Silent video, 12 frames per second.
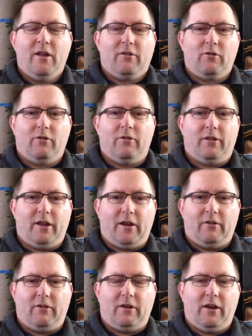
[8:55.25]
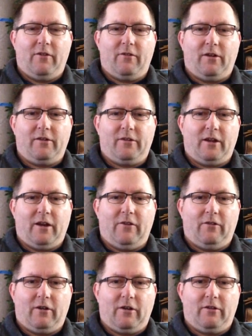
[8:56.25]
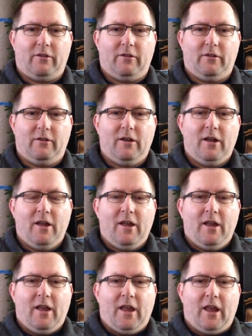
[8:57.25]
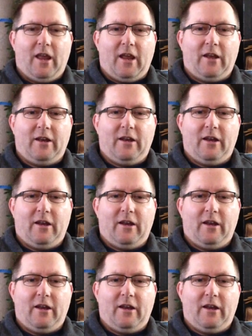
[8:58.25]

grueling recoveries you can ever go through. And,